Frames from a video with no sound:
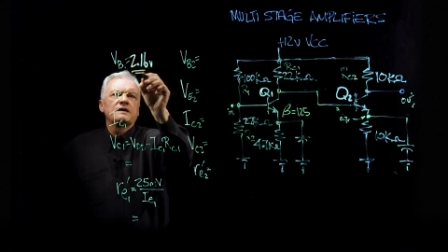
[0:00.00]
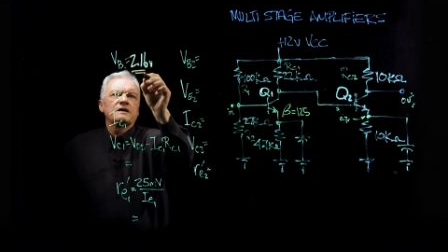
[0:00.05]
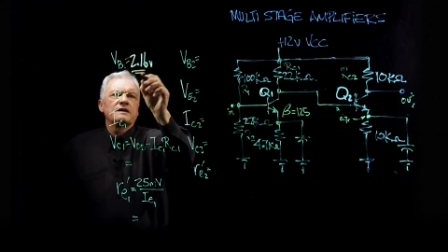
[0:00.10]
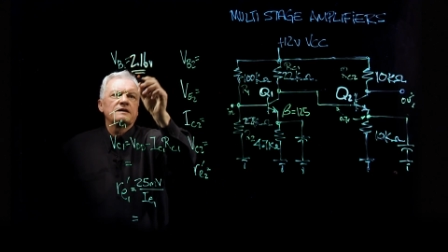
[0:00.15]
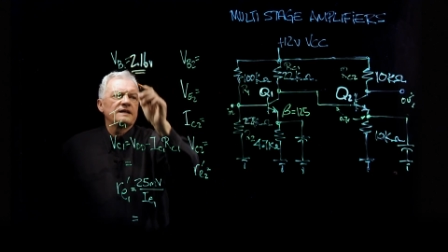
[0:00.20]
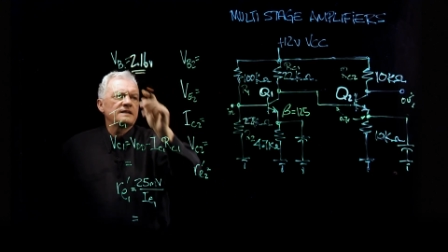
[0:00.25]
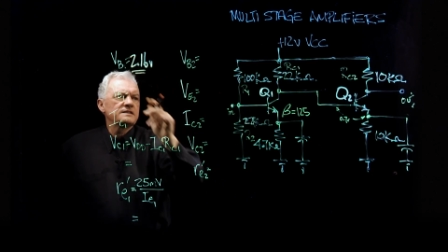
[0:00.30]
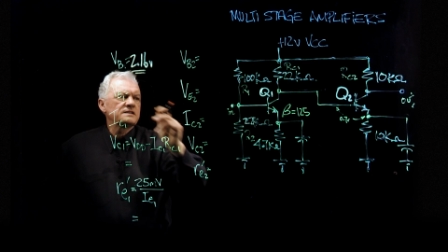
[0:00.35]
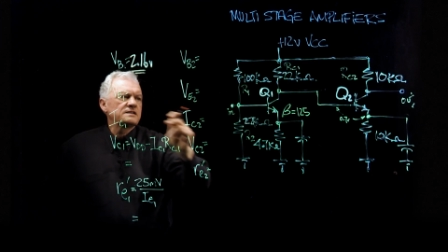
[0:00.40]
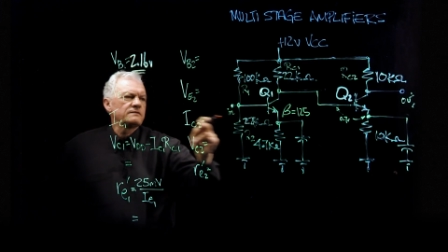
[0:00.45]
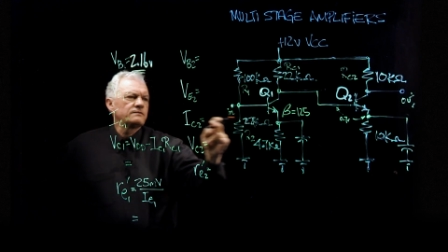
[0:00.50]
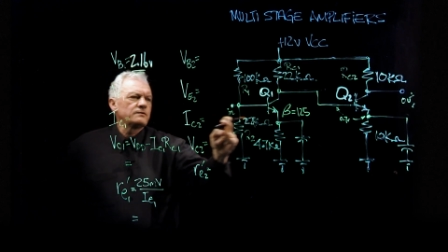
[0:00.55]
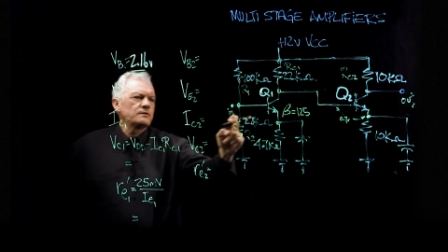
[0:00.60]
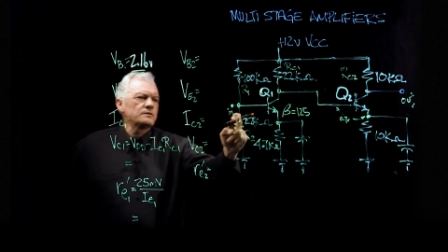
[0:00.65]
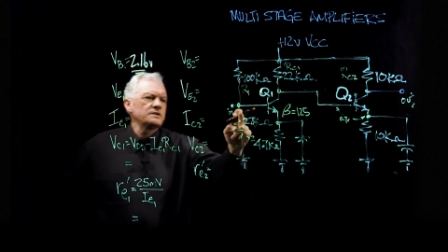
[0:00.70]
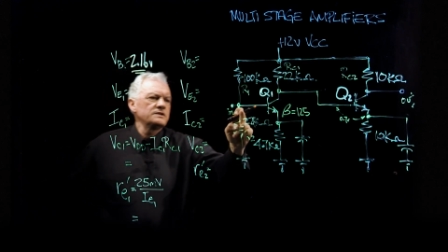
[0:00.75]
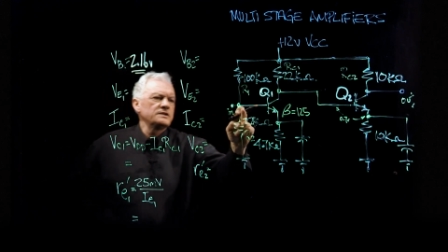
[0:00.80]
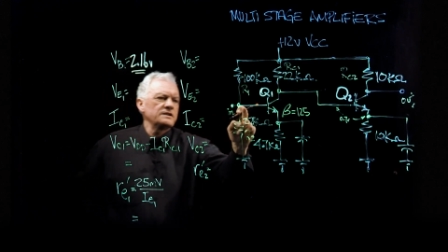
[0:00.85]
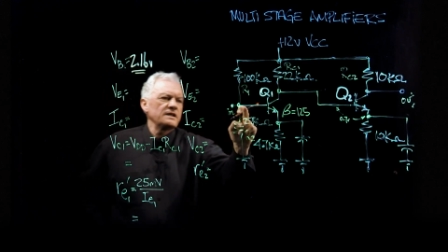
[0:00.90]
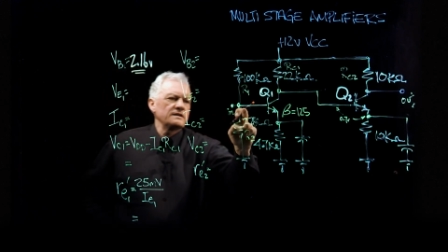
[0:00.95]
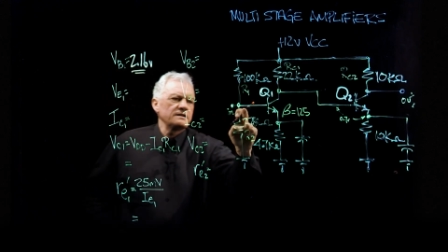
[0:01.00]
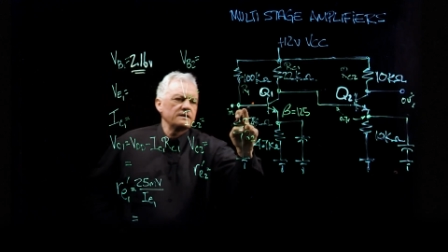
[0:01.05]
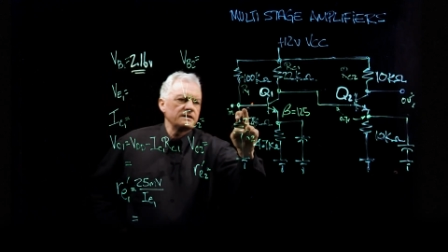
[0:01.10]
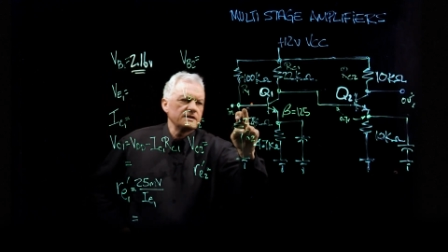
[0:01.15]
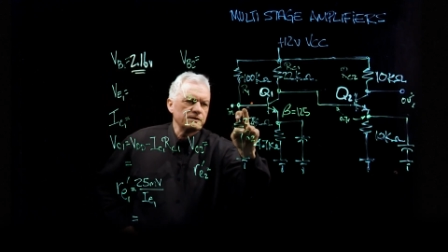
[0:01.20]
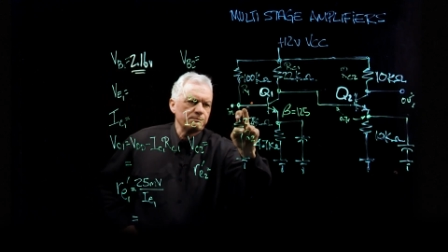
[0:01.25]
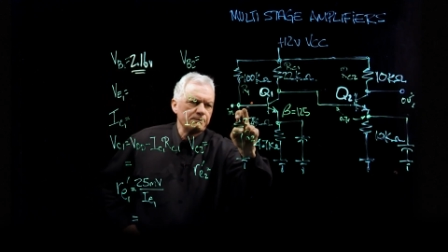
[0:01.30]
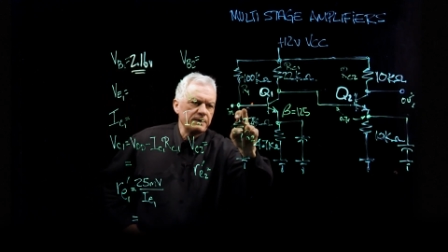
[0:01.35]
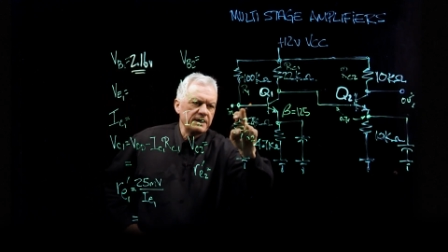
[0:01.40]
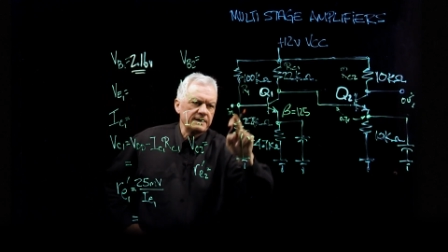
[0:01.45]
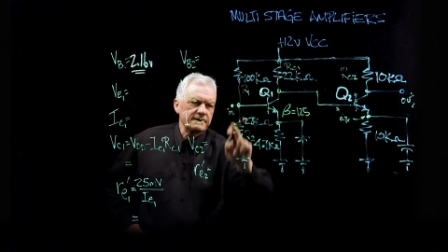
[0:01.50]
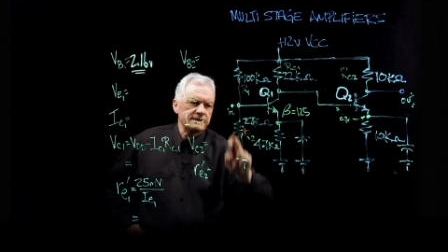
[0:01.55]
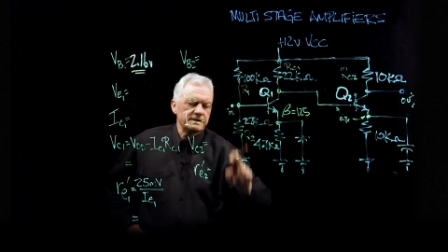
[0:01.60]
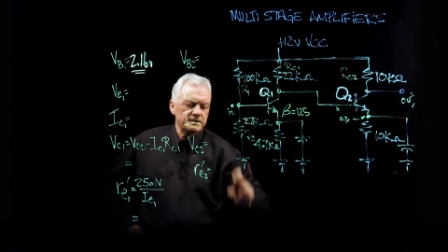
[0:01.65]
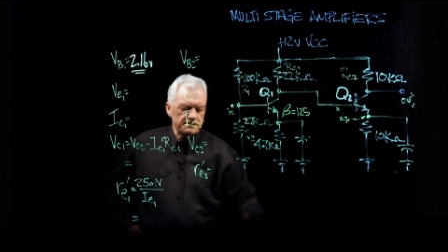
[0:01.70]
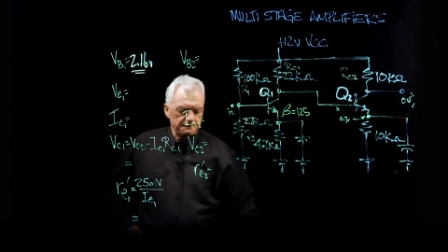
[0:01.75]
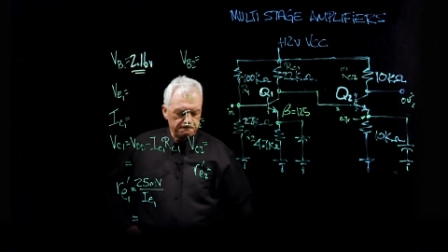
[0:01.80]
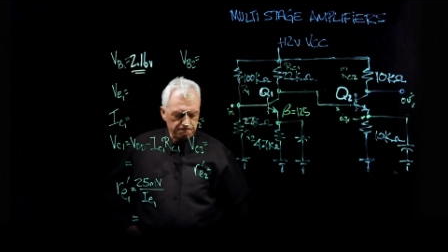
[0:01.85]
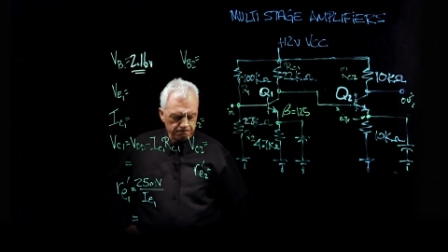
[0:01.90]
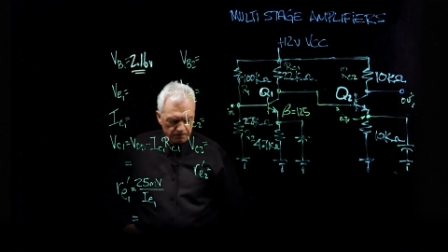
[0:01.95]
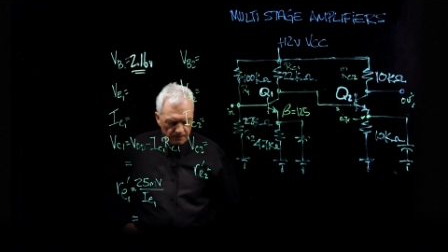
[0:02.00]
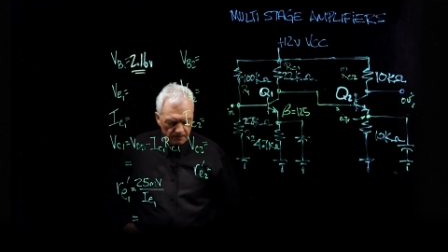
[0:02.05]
And that's the voltage at this base.